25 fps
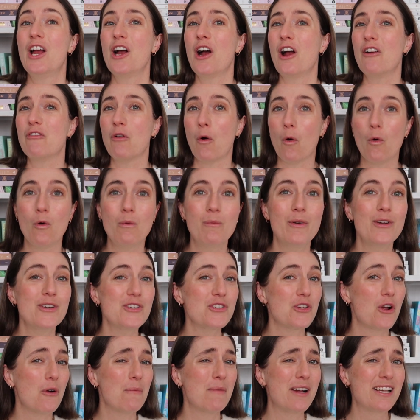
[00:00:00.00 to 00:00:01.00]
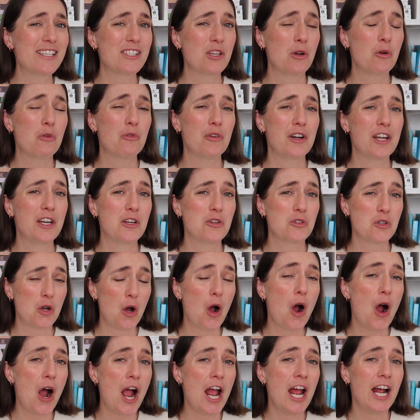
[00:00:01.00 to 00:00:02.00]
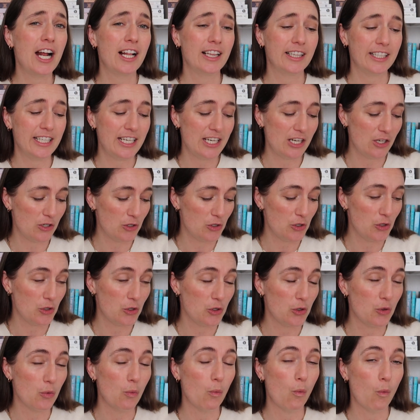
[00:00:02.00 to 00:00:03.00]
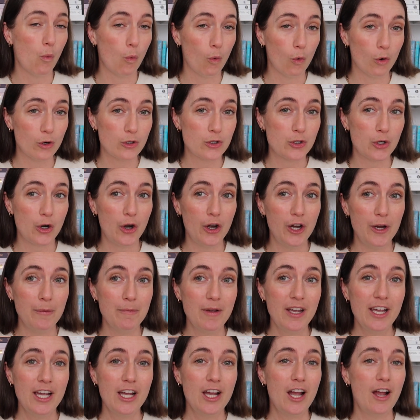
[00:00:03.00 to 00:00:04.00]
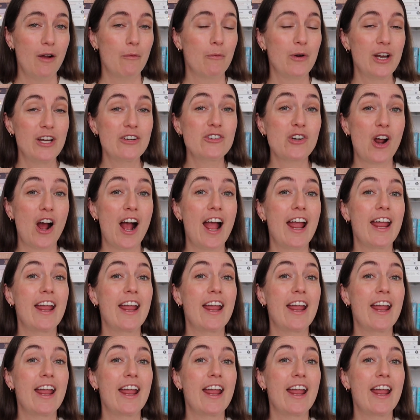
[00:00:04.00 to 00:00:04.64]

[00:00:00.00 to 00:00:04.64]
I've almost got myself an entirely new wardrobe, which I